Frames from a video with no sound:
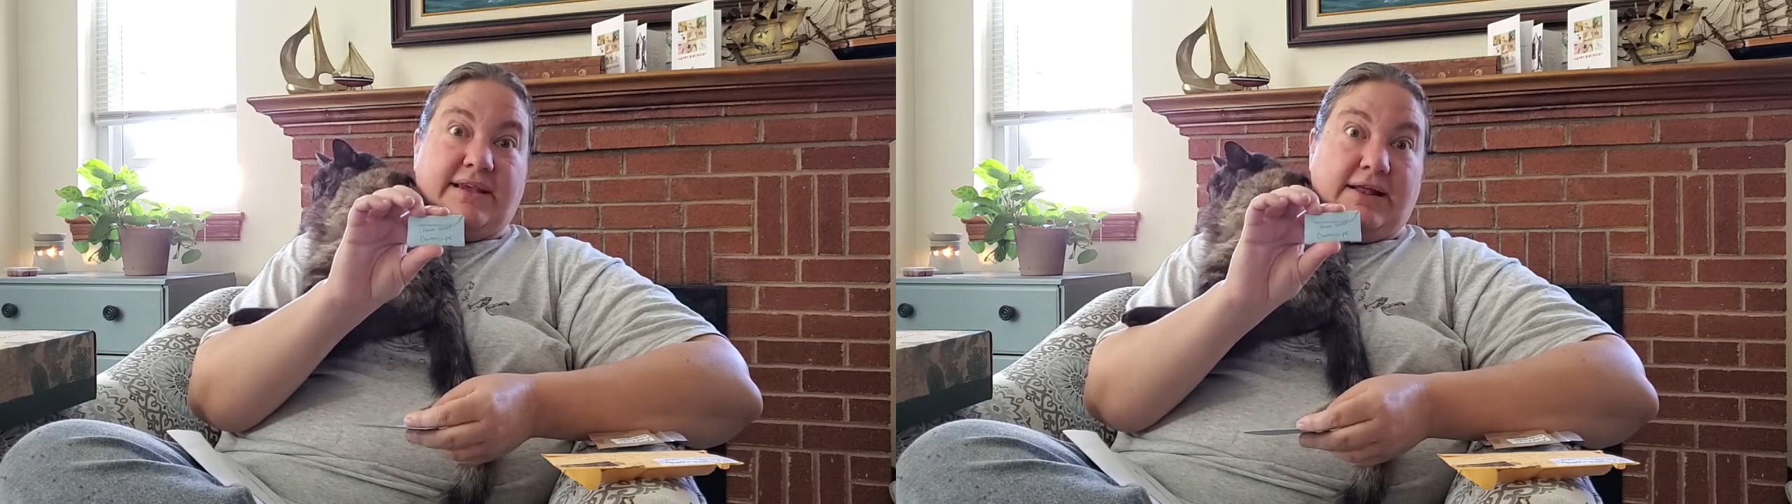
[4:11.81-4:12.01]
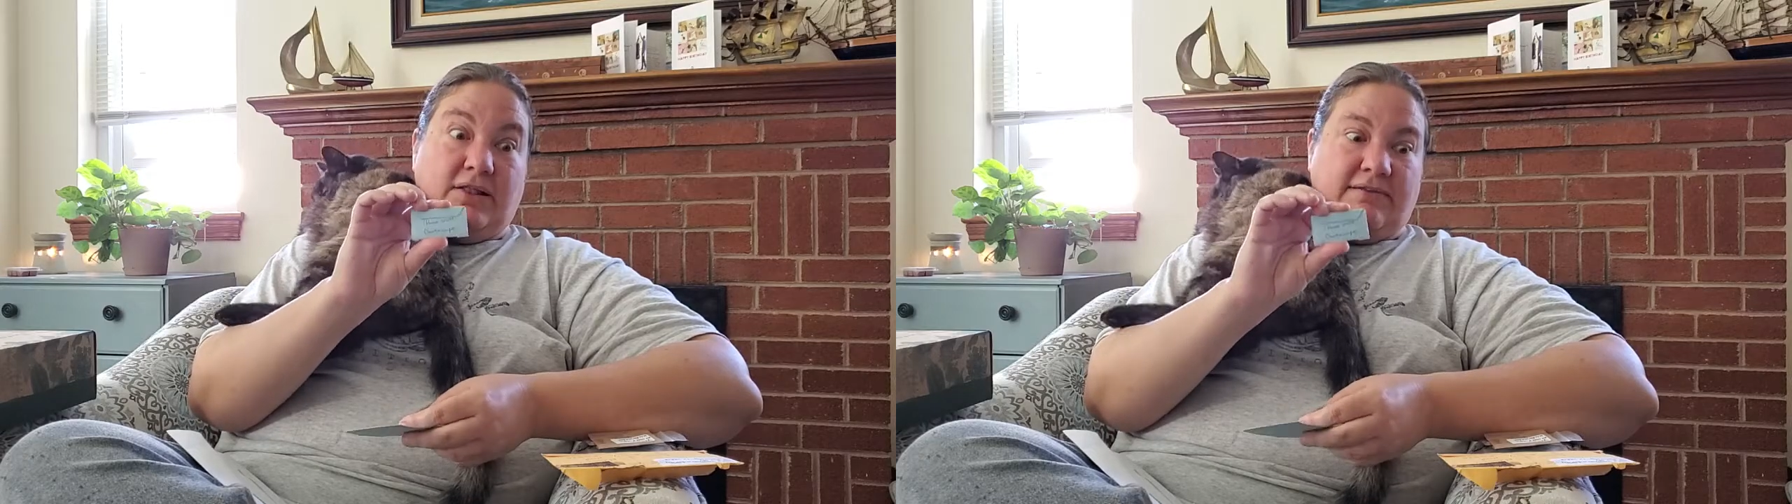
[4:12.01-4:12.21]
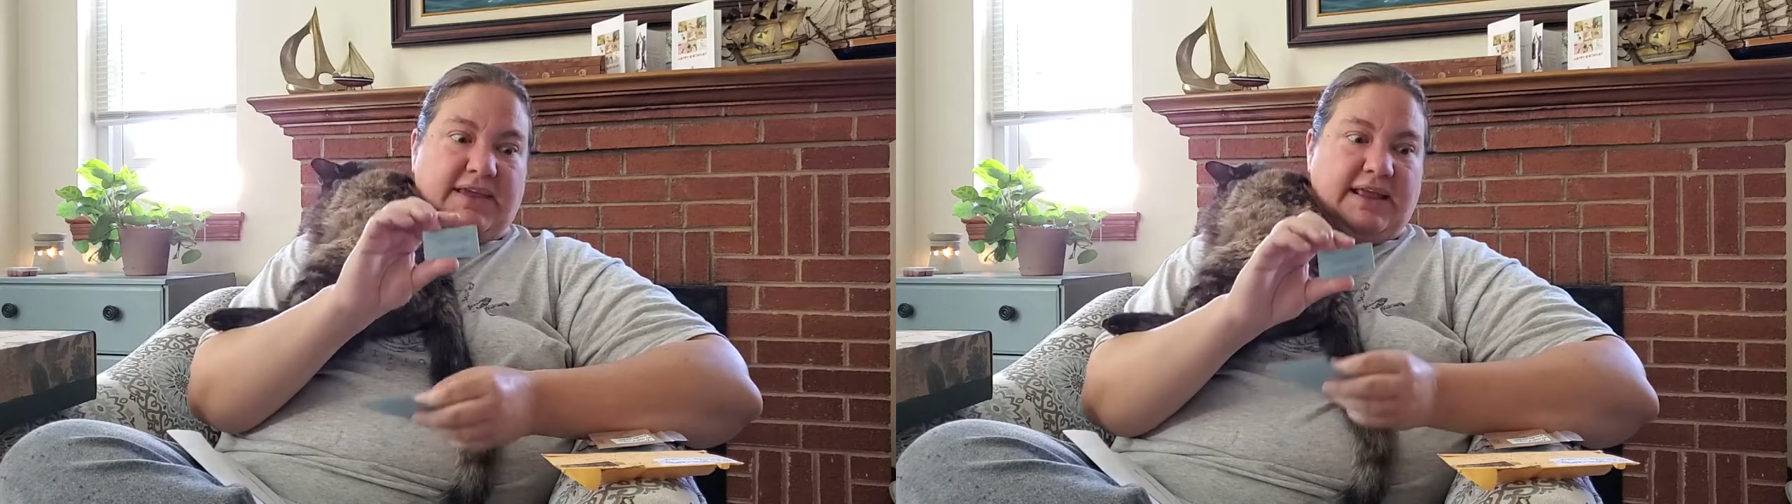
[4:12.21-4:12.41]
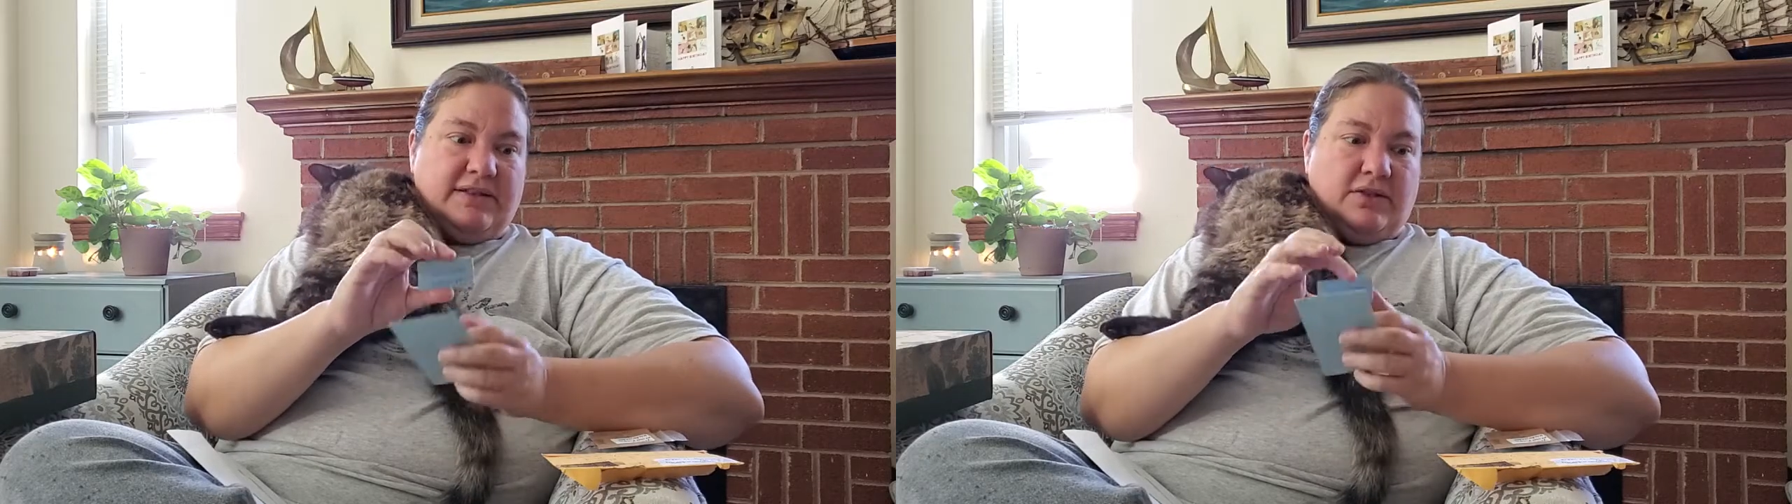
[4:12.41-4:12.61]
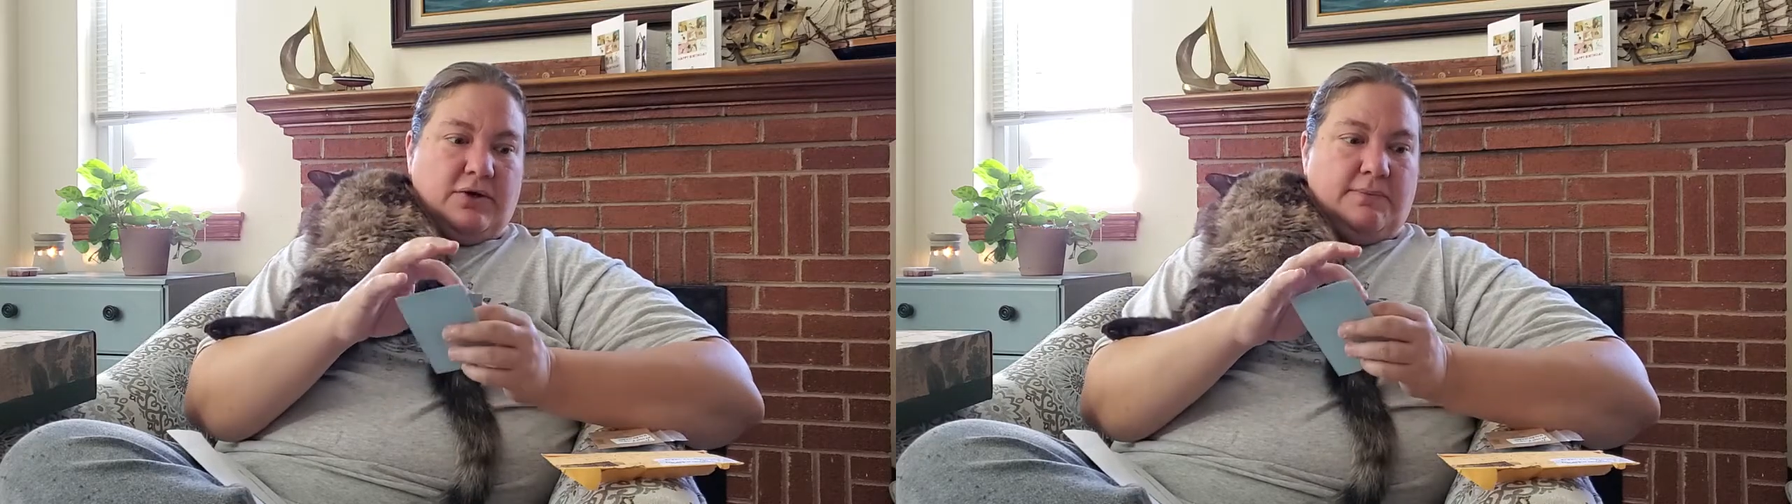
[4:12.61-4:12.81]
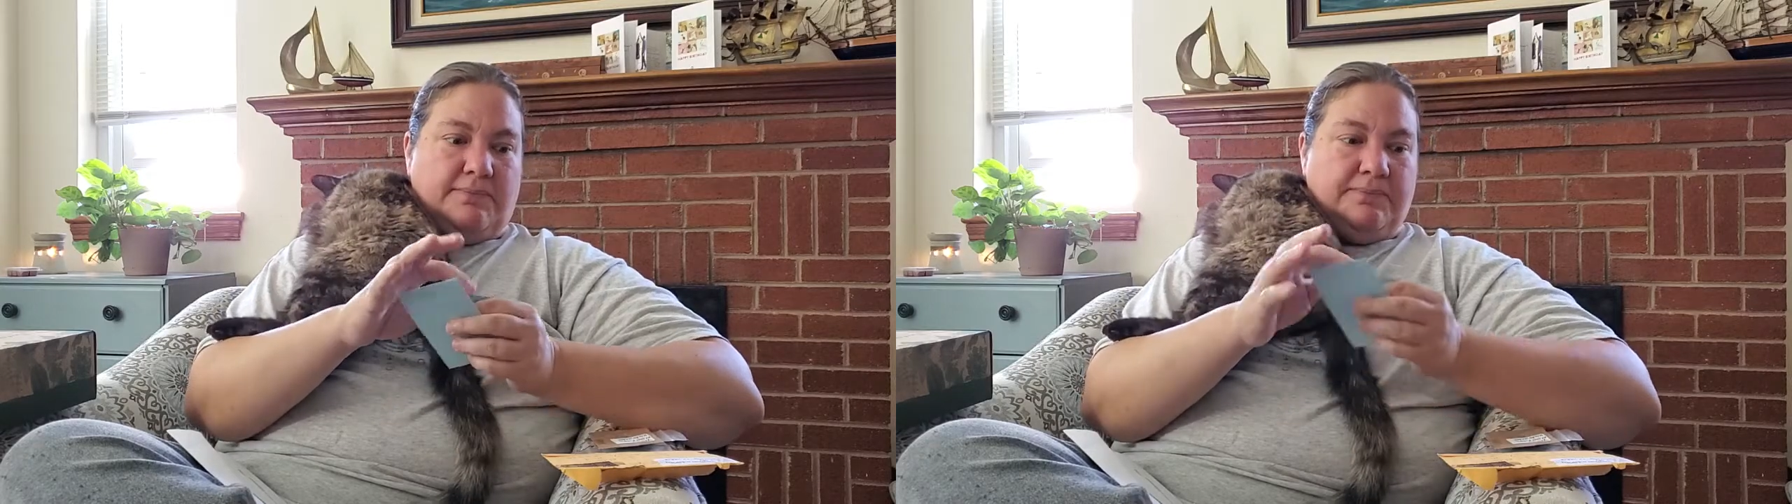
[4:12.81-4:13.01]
I love cantaloupe.